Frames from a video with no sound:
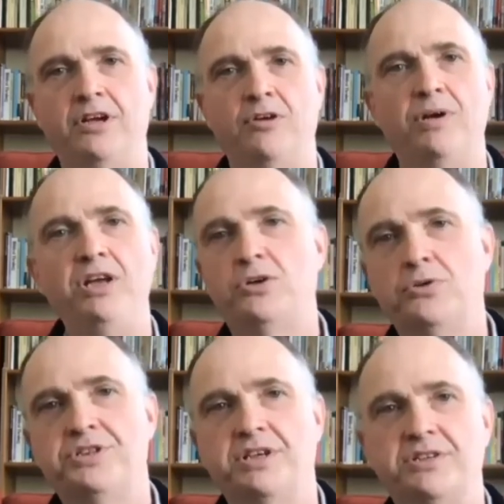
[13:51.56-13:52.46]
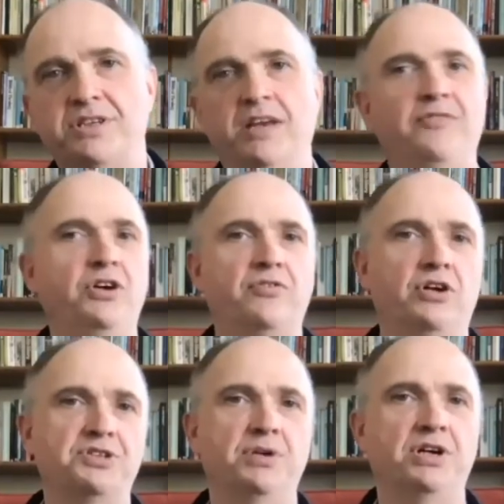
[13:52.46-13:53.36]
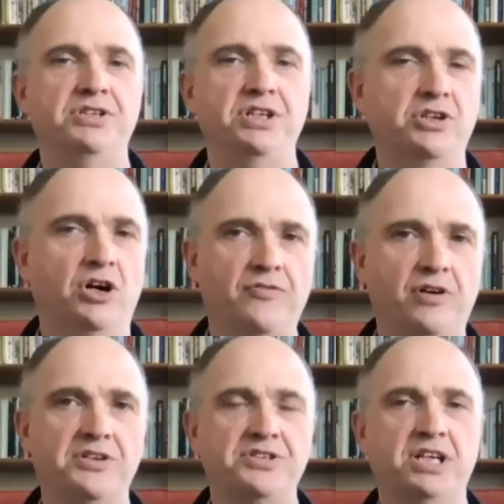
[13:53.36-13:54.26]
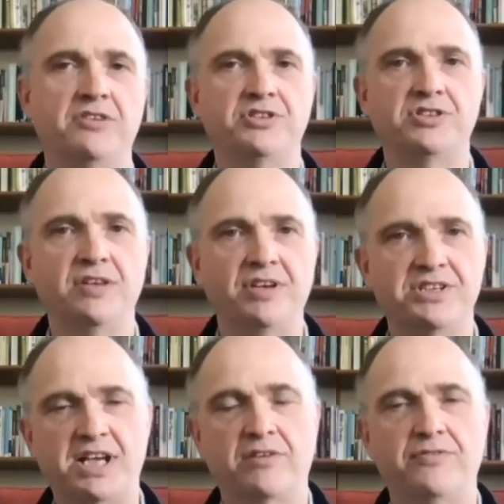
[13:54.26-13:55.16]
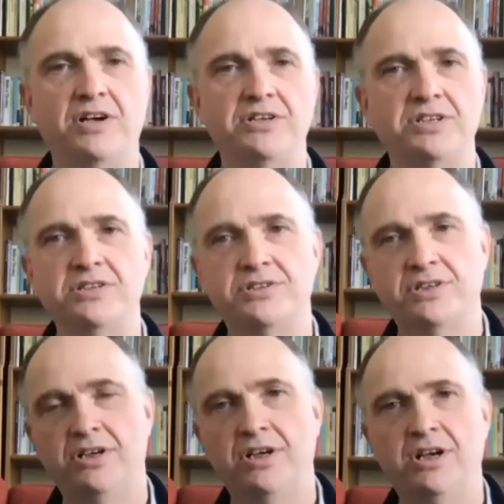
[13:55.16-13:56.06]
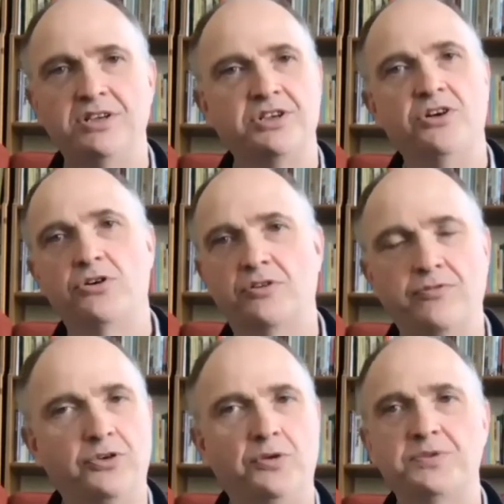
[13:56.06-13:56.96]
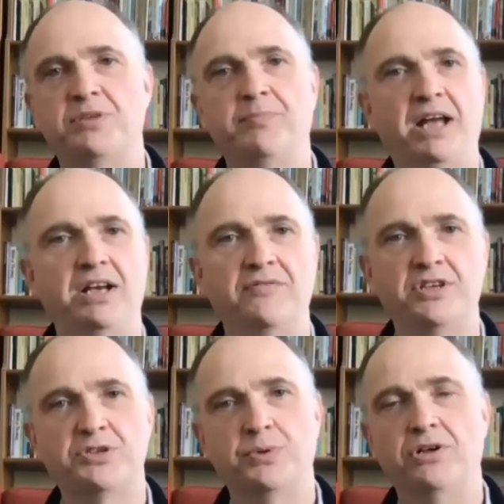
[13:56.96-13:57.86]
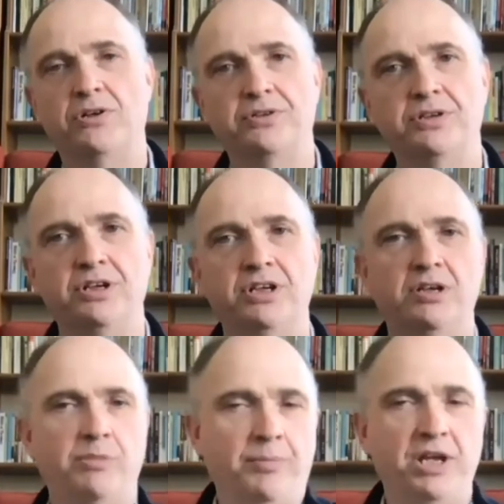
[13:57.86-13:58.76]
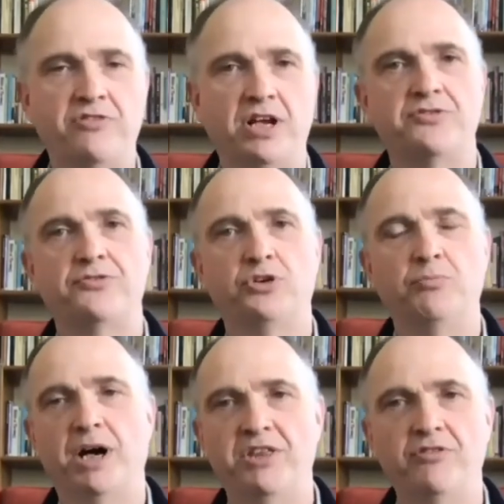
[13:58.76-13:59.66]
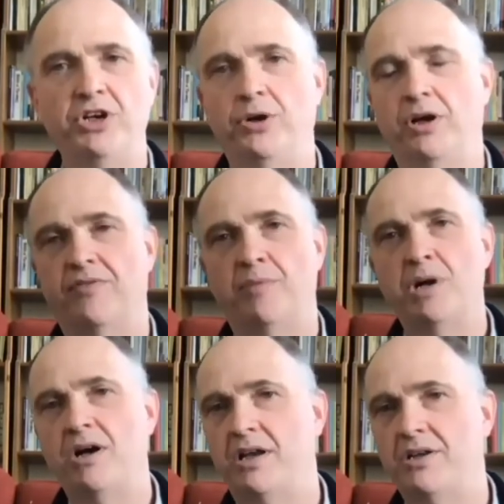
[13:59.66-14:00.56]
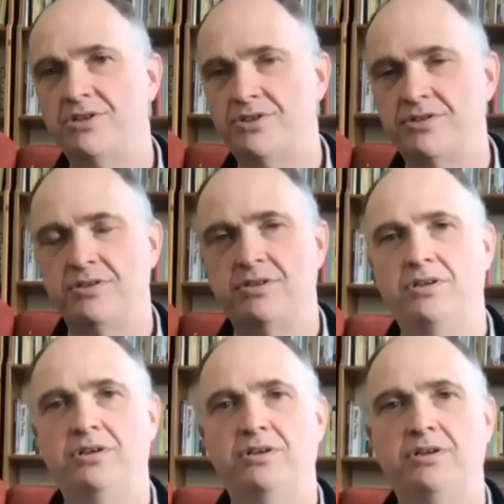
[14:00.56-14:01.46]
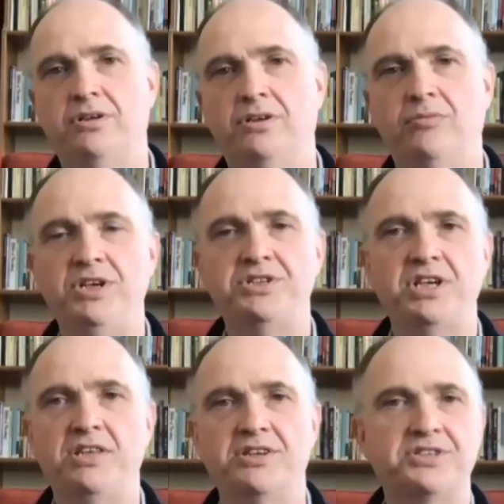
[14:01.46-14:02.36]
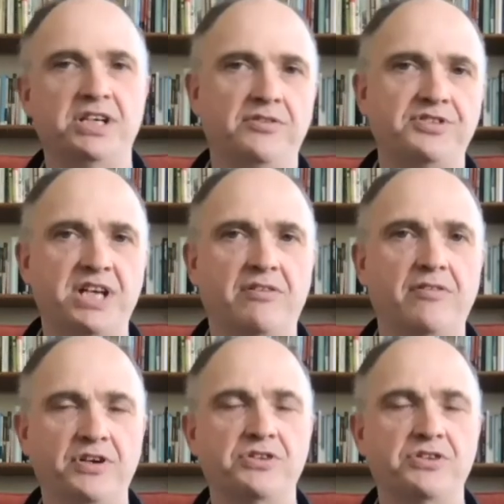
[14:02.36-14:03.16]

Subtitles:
When he calls us, in view of God's mercy, to offer ourselves as living sacrifices, to not conform to the pattern of this world, but be transformed by the renewing of our minds, we see that self-sacrificial